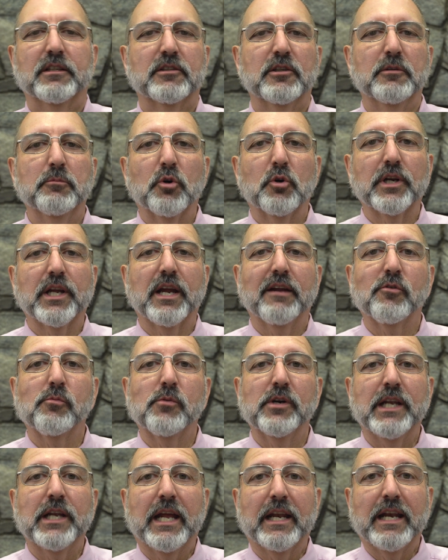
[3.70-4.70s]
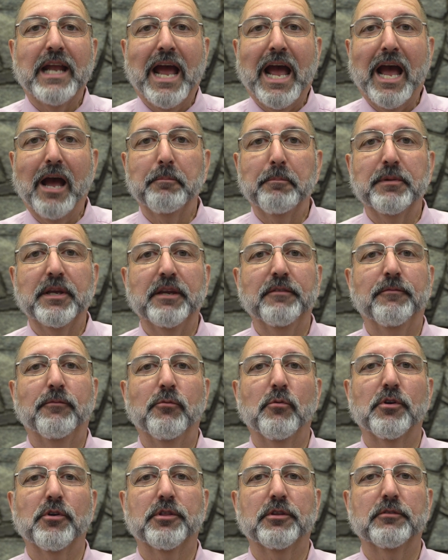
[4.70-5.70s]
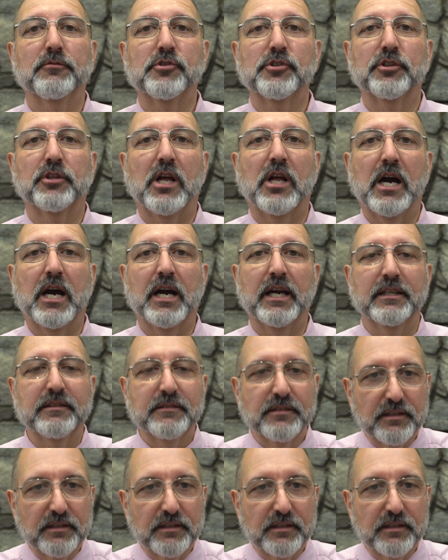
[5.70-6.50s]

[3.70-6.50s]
Good morning, everyone, and happy 4th of July.